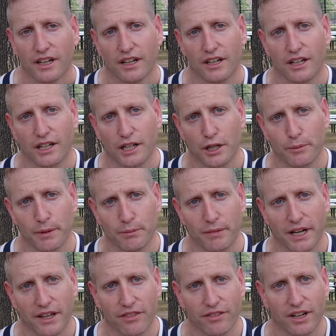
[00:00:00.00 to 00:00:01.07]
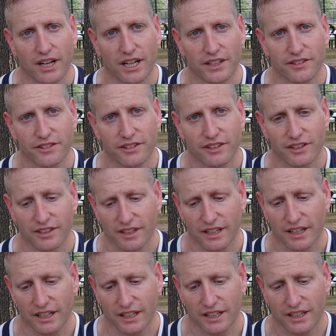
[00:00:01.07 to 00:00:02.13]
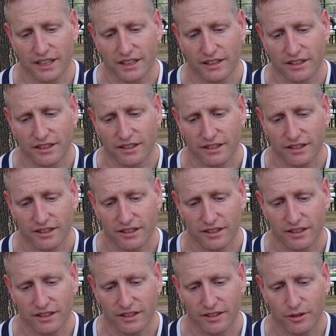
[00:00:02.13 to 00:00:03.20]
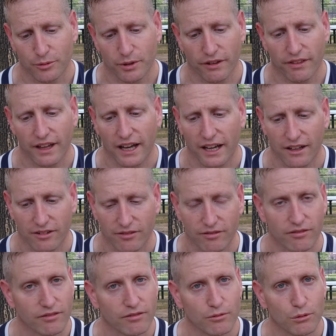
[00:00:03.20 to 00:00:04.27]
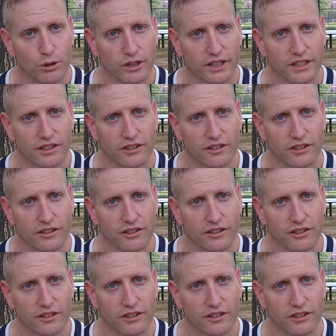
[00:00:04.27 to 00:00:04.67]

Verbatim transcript: um, and my thoughts. And with that, we'll get